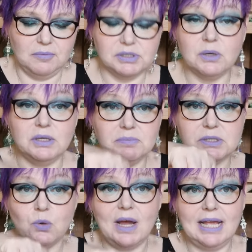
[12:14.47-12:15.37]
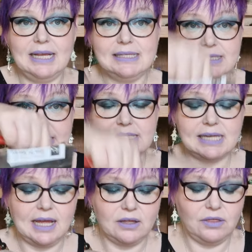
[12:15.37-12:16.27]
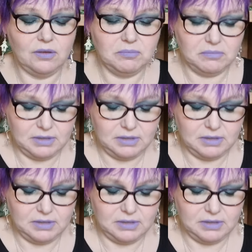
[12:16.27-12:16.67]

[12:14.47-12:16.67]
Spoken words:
So it's quite easy to stack them